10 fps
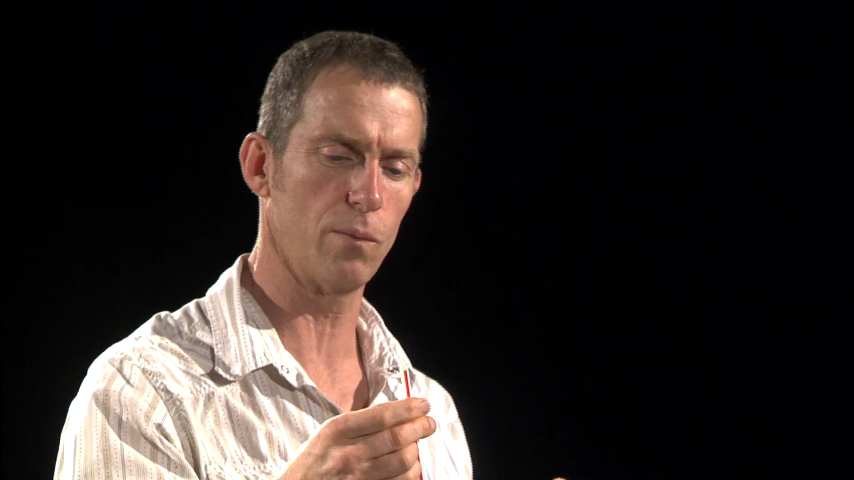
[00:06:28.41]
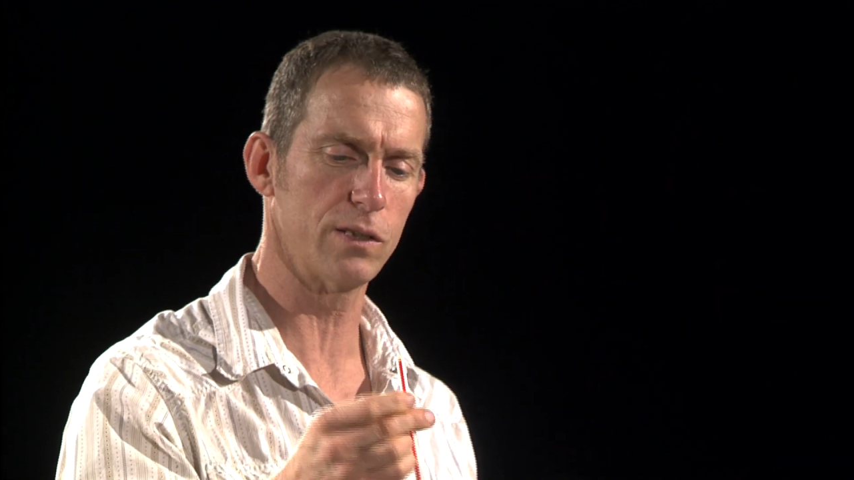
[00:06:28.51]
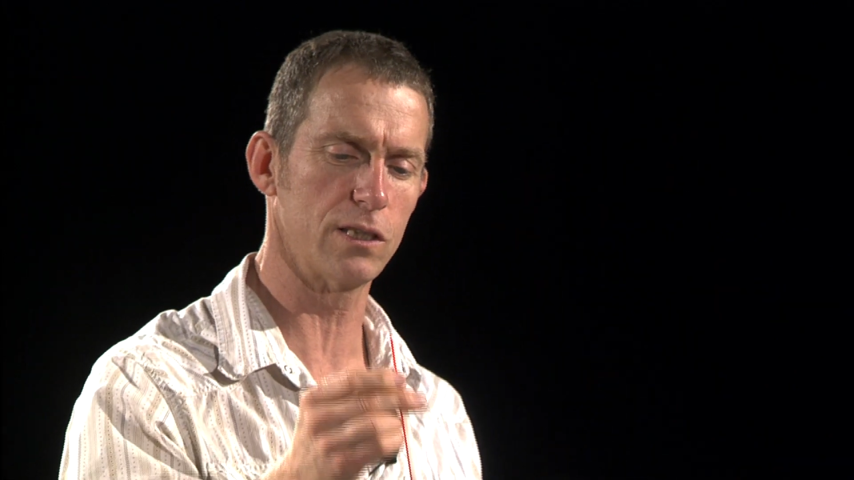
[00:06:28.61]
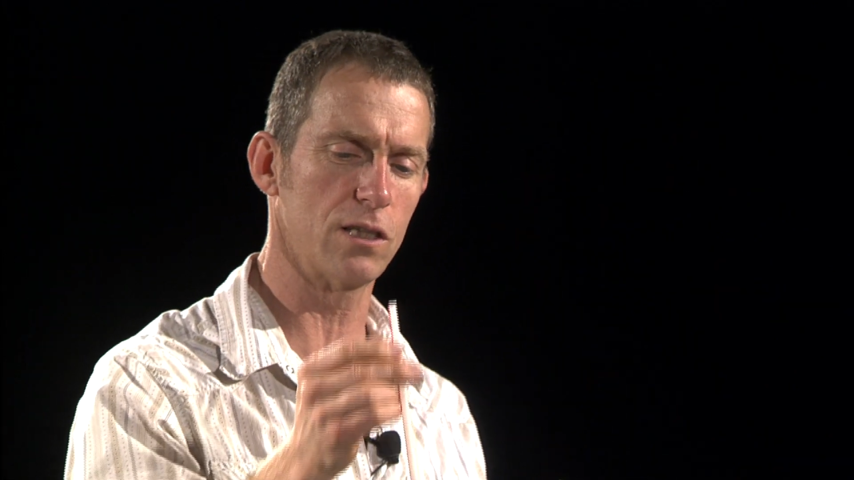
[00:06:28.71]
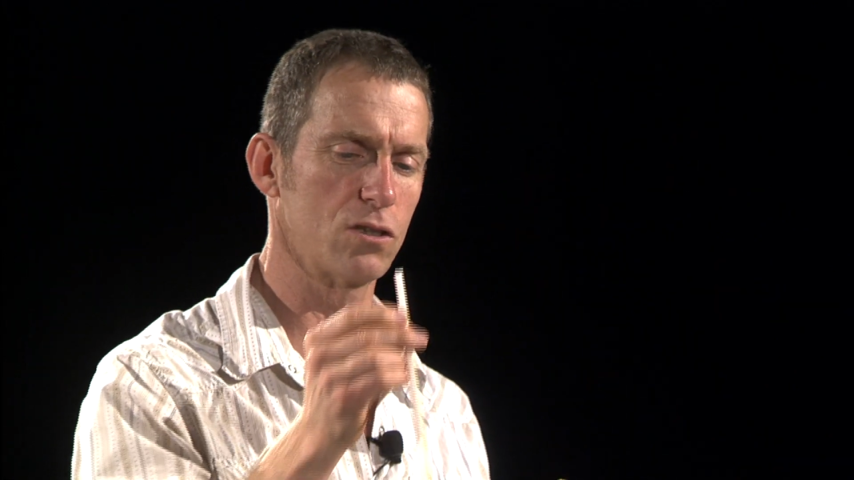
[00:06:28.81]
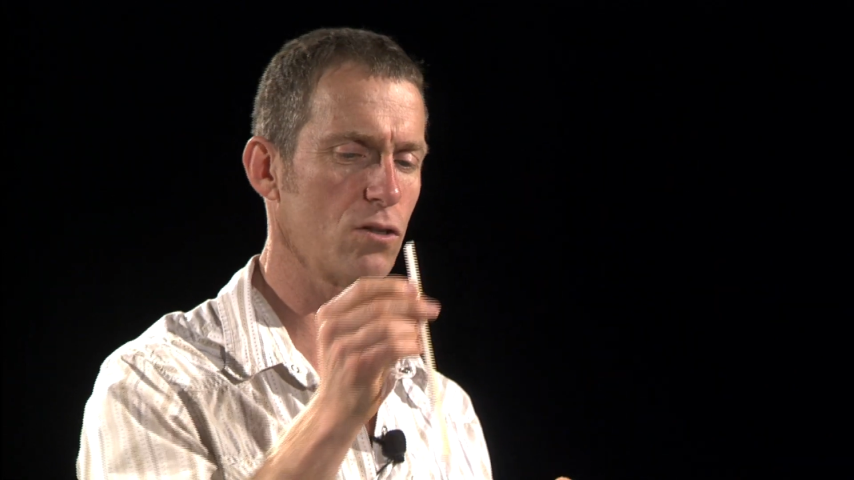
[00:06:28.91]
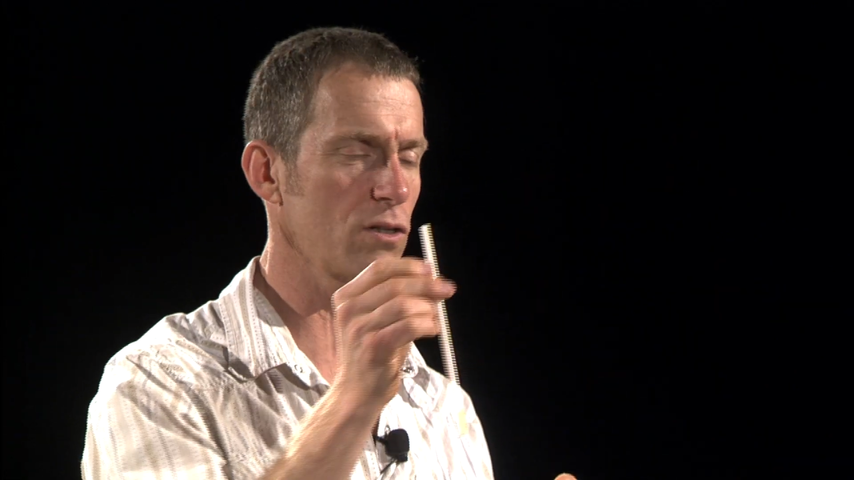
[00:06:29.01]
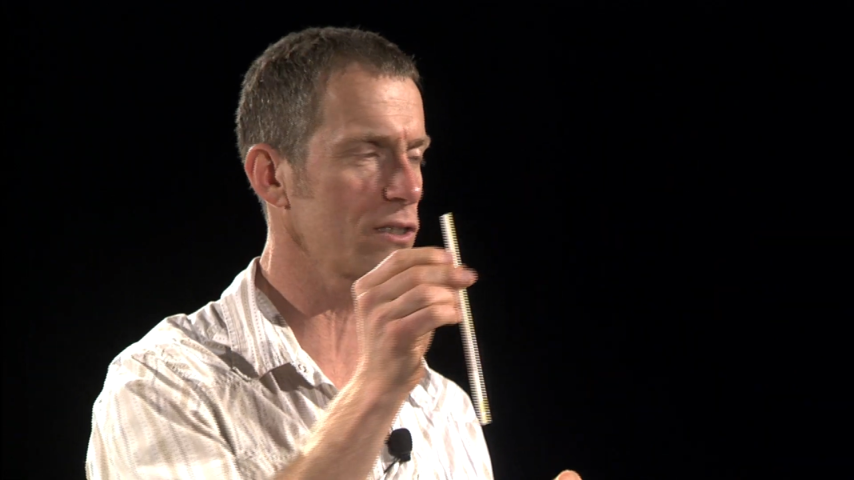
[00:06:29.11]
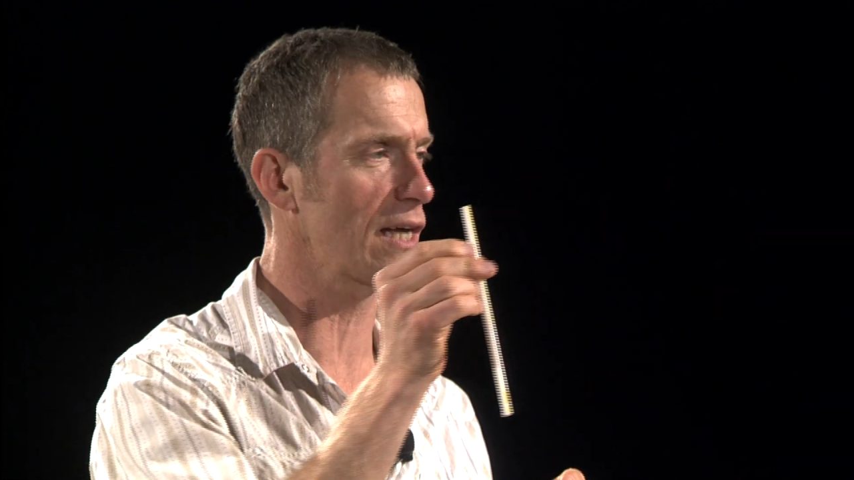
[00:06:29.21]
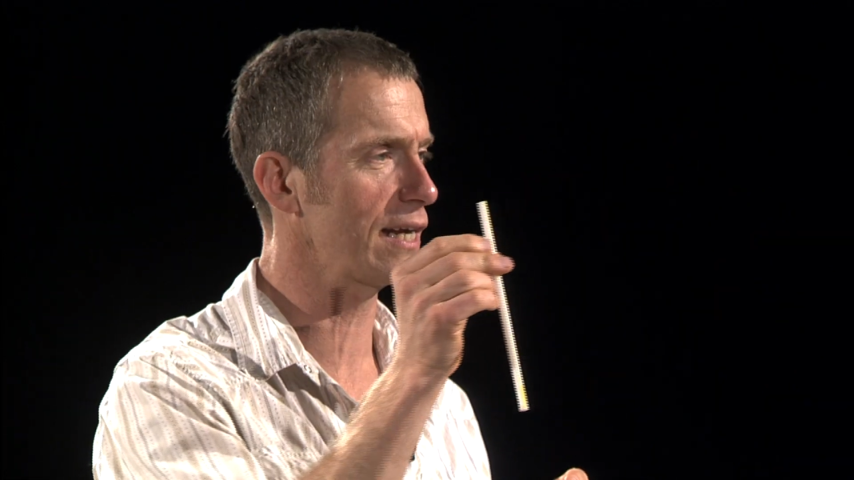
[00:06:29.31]
which is there's a
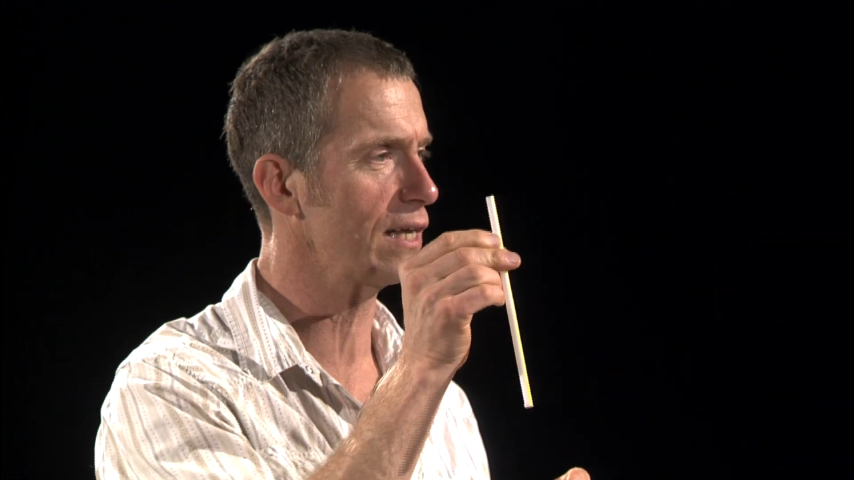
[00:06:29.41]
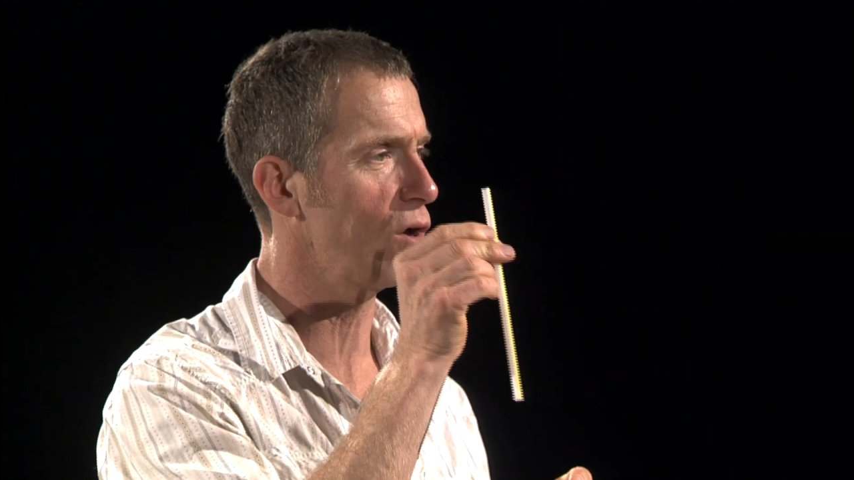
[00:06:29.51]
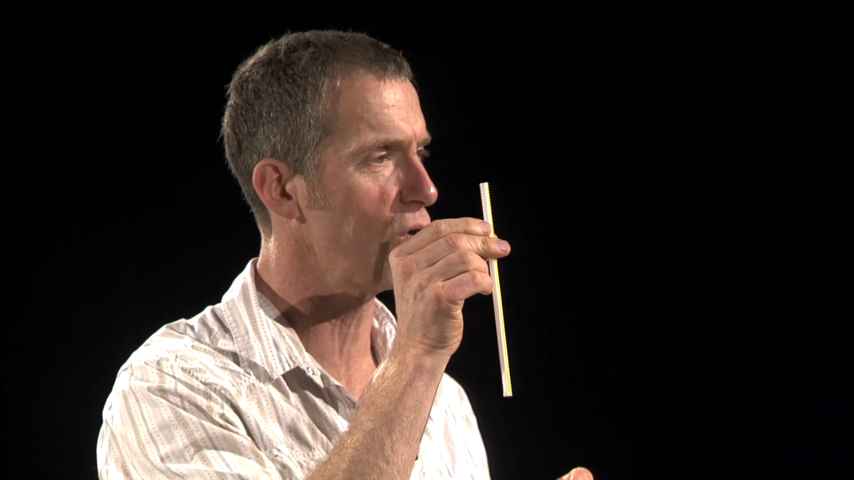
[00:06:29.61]
little tiny